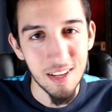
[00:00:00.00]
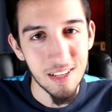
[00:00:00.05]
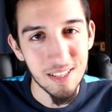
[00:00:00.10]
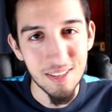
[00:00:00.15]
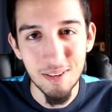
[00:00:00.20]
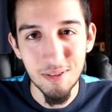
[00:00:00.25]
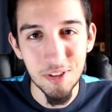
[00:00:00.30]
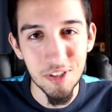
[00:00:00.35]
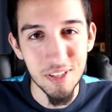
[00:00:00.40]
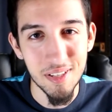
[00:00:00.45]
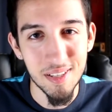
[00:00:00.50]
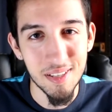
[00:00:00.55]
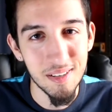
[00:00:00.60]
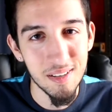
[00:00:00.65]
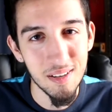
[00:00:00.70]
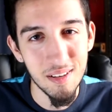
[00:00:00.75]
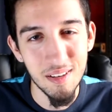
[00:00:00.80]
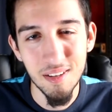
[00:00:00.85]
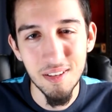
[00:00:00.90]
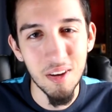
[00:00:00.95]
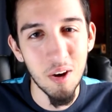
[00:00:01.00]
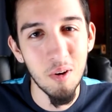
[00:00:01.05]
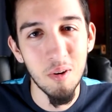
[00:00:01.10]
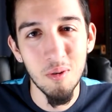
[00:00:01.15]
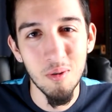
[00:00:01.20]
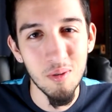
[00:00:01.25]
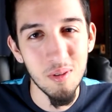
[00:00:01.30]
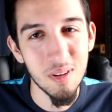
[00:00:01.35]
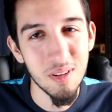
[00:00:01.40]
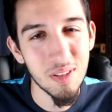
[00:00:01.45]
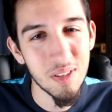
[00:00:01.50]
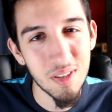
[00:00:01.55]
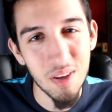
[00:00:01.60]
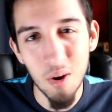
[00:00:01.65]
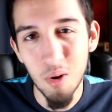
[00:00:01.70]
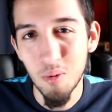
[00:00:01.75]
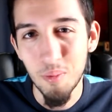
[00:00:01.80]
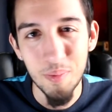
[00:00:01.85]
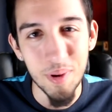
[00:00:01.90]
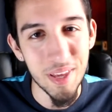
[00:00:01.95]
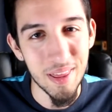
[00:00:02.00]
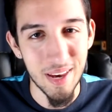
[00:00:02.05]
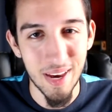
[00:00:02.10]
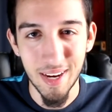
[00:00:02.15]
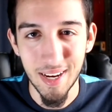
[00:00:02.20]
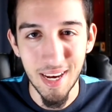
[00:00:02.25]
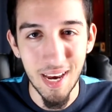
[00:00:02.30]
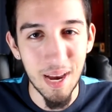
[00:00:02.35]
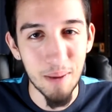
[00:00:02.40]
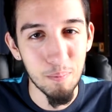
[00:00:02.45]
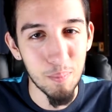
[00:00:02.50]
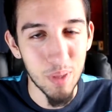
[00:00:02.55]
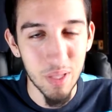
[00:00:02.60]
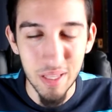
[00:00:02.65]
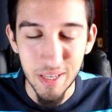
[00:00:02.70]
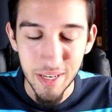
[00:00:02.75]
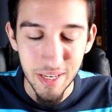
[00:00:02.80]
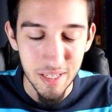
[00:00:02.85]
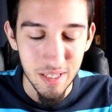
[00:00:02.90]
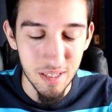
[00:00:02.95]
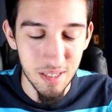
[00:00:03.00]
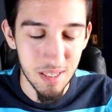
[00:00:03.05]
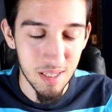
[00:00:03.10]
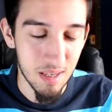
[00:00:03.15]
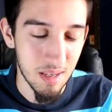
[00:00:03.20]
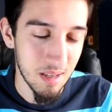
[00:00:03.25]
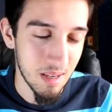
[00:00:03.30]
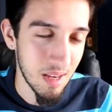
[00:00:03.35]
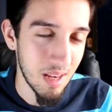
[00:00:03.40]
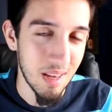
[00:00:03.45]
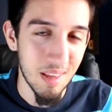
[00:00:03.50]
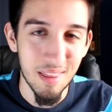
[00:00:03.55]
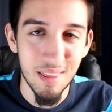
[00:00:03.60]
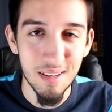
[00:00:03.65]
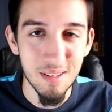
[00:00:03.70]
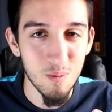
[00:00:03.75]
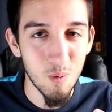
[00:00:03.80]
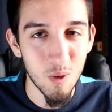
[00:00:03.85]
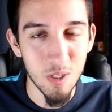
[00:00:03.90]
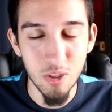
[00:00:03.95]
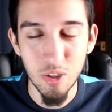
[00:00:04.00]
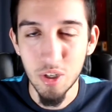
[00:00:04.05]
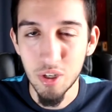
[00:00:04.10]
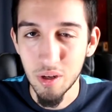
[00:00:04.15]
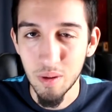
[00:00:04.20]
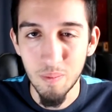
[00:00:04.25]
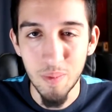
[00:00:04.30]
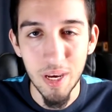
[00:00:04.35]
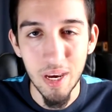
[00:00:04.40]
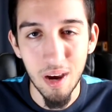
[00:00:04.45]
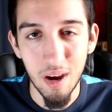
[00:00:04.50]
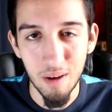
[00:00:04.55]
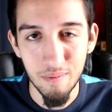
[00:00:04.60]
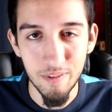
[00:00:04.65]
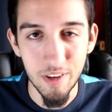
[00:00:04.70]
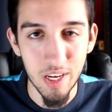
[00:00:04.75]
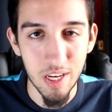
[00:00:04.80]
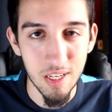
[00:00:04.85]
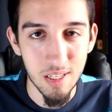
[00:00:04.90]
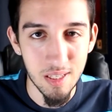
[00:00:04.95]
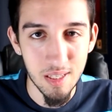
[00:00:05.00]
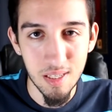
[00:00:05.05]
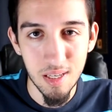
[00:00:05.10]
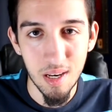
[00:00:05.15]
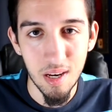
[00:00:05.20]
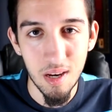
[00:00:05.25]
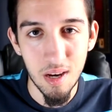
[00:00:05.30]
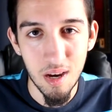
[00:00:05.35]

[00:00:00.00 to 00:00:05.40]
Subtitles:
So just don't be that guy, please. This one should be obvious.